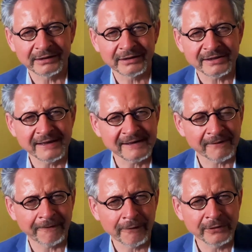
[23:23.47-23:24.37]
She's the
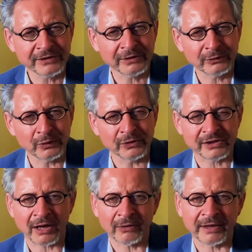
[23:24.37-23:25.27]
first to do
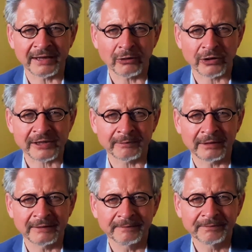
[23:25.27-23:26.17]
so in the
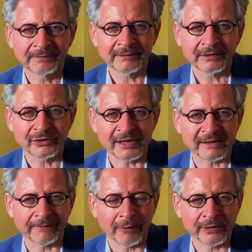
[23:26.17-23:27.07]
Gospel. She's the
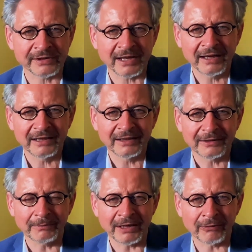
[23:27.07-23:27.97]
first
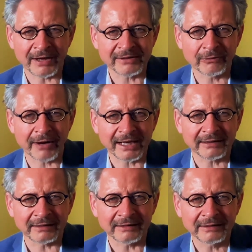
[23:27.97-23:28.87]
to be
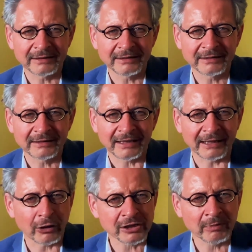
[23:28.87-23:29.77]
resurrected. In the
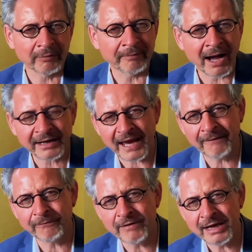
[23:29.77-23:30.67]
Gospel of Mark,
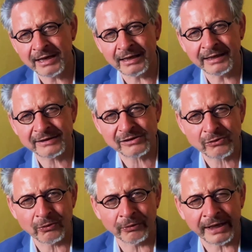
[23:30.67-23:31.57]
every healing
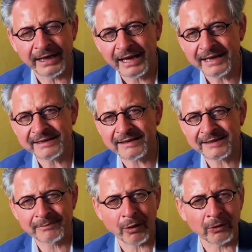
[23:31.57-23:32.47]
story is a
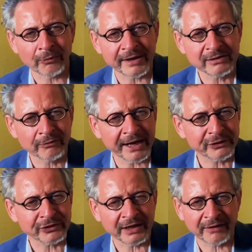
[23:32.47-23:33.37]
small
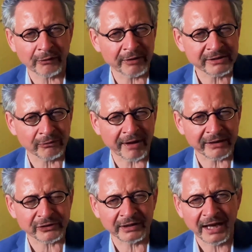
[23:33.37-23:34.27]
resurrection, and the
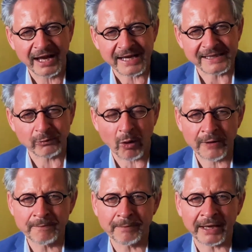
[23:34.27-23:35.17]
resurrection is
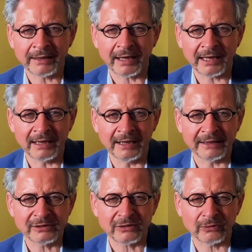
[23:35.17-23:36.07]
one big
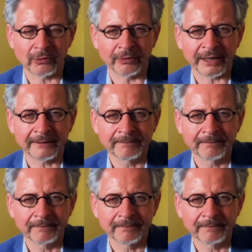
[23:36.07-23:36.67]
healing story.